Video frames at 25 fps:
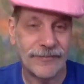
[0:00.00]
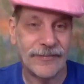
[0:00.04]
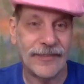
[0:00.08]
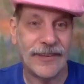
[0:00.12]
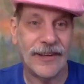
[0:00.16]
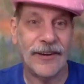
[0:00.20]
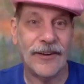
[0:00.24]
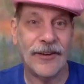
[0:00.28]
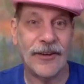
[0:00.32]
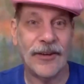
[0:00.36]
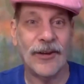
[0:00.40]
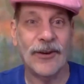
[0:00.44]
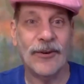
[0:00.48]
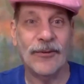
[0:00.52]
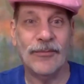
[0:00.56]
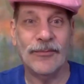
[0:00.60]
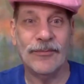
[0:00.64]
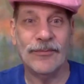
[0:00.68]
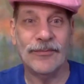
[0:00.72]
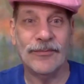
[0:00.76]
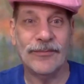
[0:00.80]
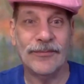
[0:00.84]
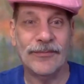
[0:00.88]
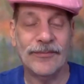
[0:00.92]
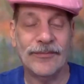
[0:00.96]
There you go.
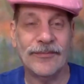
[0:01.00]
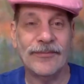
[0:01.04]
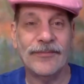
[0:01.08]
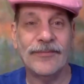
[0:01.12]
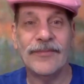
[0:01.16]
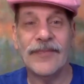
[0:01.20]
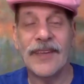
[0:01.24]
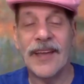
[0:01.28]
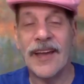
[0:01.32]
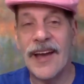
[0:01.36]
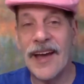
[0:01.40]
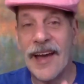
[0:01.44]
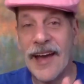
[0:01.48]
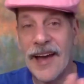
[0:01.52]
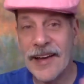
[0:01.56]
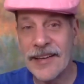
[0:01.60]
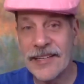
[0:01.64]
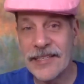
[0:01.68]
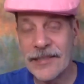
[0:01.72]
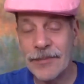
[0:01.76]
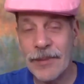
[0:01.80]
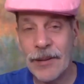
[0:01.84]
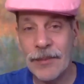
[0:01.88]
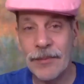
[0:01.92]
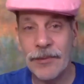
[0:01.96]

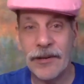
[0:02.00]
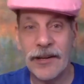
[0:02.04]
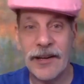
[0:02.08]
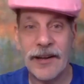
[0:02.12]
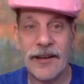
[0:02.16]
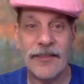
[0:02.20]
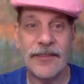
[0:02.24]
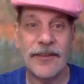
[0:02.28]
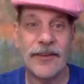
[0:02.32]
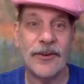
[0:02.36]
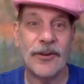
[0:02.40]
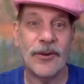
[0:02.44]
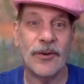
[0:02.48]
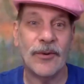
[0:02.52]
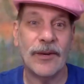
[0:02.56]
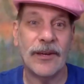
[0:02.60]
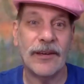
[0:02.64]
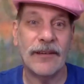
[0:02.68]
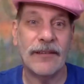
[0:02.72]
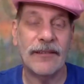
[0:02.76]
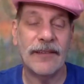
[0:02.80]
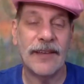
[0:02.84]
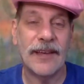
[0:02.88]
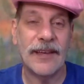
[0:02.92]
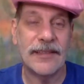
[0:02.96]
Ask people how they're
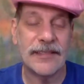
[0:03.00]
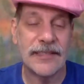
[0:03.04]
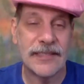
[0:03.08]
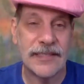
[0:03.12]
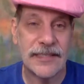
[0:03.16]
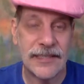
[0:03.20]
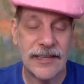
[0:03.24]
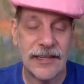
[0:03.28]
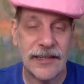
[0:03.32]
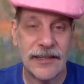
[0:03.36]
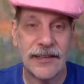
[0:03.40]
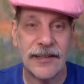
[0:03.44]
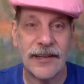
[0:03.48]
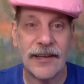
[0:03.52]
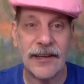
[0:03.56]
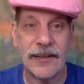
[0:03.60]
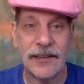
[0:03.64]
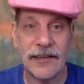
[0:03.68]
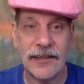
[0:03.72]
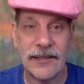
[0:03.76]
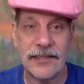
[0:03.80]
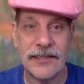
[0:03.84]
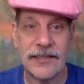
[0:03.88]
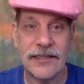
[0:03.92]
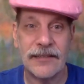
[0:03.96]
doing and sit and
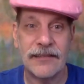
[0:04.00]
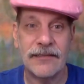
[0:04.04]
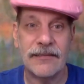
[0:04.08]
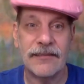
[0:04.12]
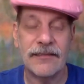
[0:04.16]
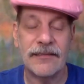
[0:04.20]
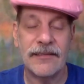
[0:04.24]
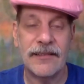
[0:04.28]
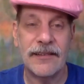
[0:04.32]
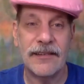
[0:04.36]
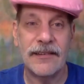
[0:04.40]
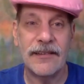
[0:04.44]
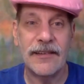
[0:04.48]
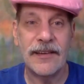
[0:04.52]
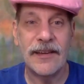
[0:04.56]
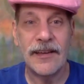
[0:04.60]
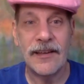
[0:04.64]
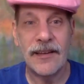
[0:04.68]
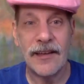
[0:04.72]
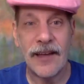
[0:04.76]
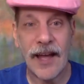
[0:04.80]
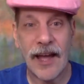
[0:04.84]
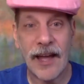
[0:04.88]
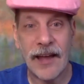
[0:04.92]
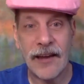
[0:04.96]
listen.
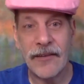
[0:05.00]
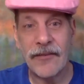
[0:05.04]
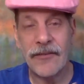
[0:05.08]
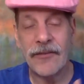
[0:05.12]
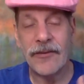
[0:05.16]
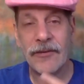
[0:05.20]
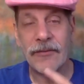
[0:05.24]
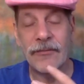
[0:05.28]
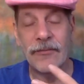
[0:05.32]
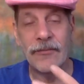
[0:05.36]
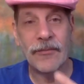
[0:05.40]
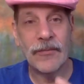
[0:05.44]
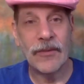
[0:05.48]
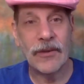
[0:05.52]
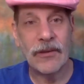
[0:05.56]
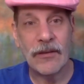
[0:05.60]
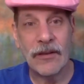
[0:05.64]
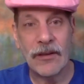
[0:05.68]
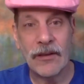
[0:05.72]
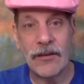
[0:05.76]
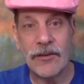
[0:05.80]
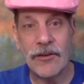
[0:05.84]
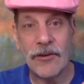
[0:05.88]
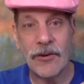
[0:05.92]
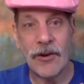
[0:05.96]
And,
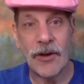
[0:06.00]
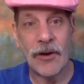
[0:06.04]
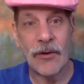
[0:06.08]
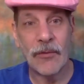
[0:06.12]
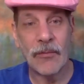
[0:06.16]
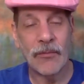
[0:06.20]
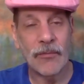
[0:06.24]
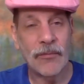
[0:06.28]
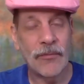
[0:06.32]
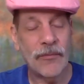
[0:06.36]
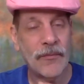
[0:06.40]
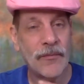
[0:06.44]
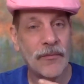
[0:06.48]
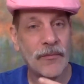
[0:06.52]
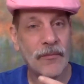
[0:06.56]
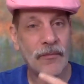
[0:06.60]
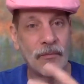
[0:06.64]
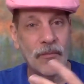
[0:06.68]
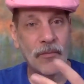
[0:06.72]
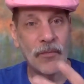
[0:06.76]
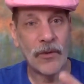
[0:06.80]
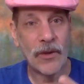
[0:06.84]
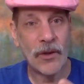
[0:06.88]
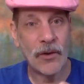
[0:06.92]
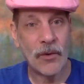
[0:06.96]
you know,
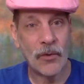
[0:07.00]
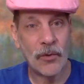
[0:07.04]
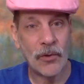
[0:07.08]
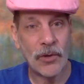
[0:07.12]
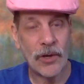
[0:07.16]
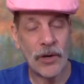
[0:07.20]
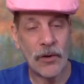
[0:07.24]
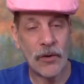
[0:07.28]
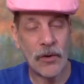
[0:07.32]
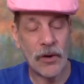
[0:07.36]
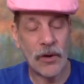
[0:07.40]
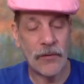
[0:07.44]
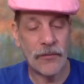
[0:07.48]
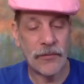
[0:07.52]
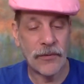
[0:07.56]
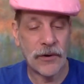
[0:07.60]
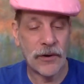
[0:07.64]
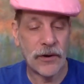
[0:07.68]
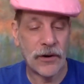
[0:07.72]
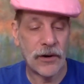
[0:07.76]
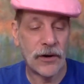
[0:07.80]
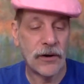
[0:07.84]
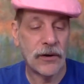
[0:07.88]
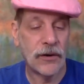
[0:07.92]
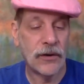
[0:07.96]
only
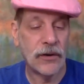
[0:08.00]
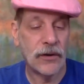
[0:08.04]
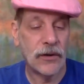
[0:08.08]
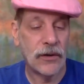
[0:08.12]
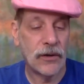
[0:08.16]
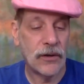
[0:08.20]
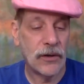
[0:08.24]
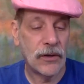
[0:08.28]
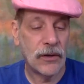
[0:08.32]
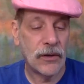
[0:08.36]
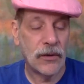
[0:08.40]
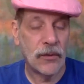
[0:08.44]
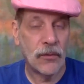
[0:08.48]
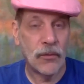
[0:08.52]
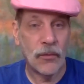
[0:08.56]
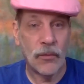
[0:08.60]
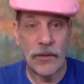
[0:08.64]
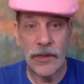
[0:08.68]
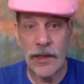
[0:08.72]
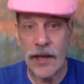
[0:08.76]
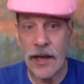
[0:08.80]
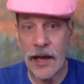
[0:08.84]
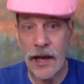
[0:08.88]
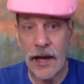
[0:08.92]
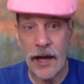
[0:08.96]
offer when
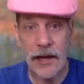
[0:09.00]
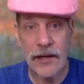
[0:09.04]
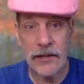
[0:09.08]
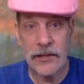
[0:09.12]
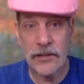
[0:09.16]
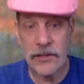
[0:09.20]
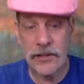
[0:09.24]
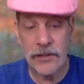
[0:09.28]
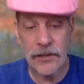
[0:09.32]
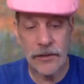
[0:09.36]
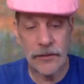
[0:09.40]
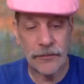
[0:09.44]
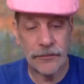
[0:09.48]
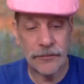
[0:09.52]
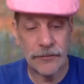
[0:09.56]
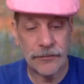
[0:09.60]
they ask.